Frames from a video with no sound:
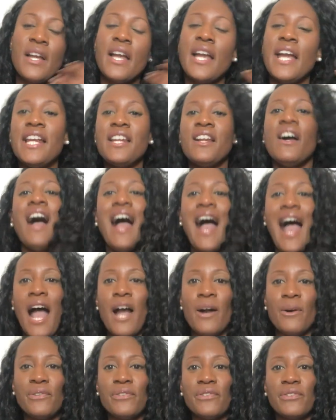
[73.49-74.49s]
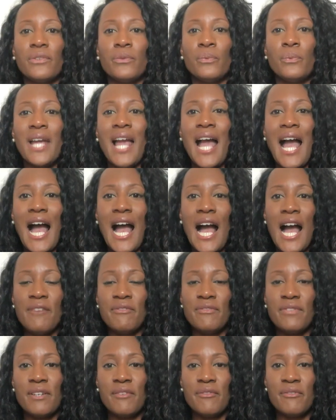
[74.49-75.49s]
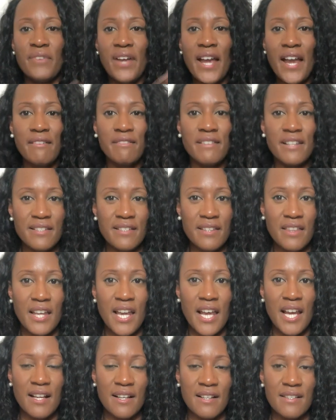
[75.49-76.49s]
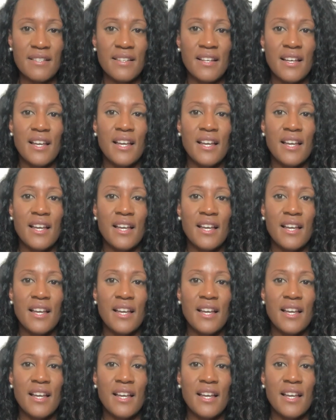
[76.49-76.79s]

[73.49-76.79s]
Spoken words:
In our house, we have various things